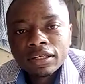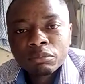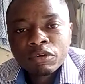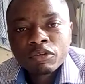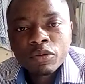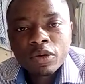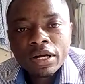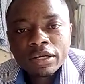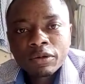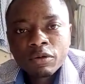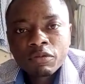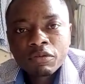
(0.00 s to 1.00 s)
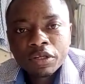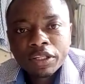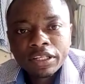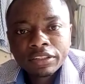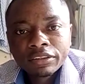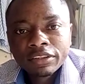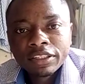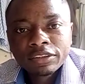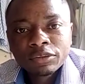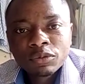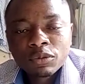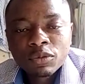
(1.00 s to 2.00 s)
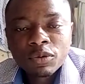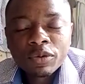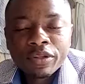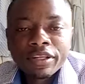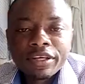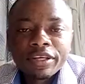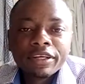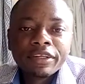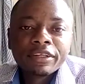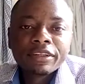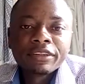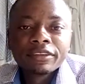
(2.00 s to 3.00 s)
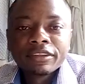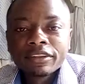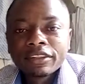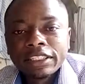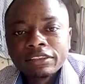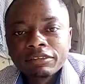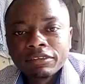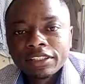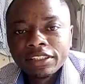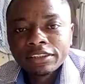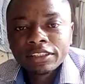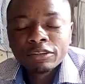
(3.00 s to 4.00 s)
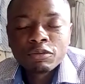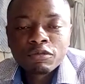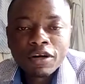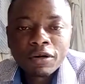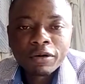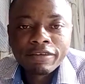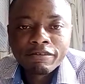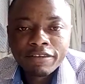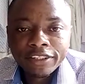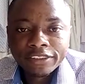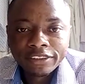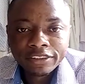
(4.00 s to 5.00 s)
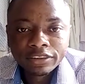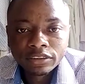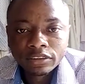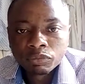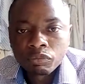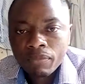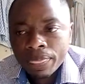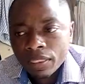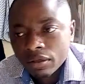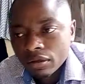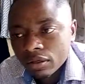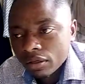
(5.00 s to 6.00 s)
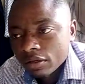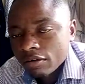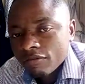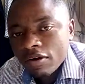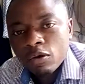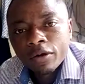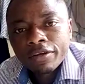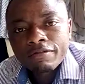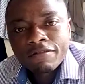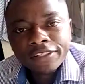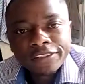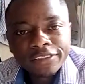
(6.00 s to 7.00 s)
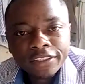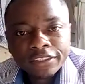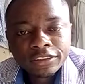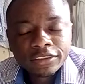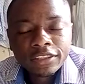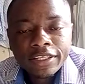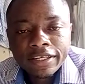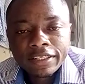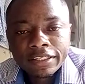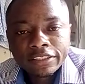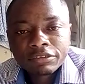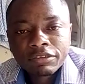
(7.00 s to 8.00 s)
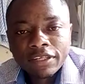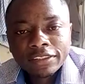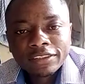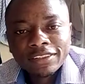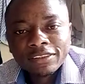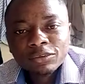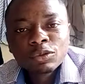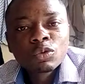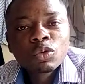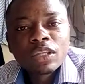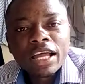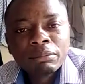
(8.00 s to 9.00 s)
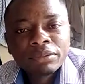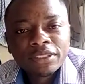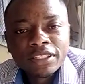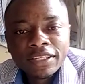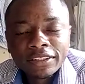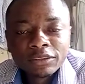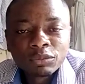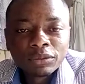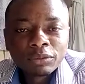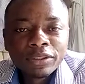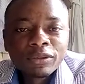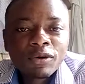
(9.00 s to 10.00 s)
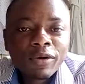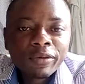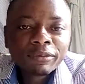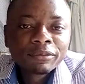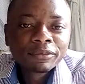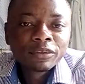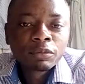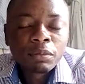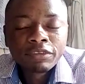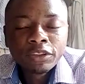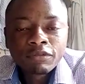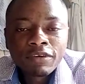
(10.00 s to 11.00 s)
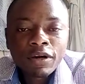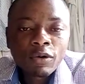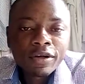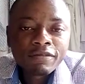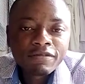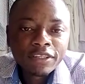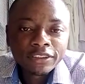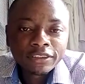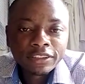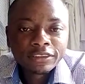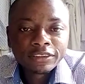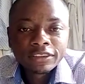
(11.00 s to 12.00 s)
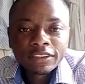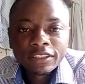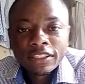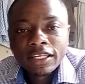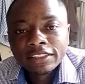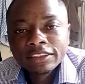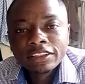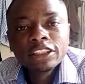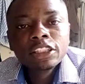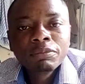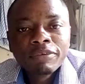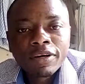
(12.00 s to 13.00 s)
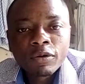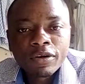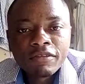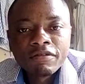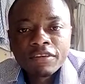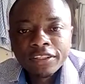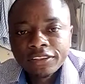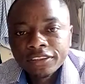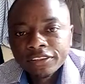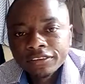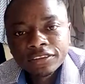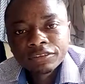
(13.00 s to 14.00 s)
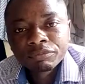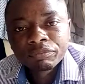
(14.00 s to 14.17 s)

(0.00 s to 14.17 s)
Before I go further, let's look on the classification of fungal infections. Fungal infections, they are classified into two types. There is what we call superficial fungal infections and deep fungal infections.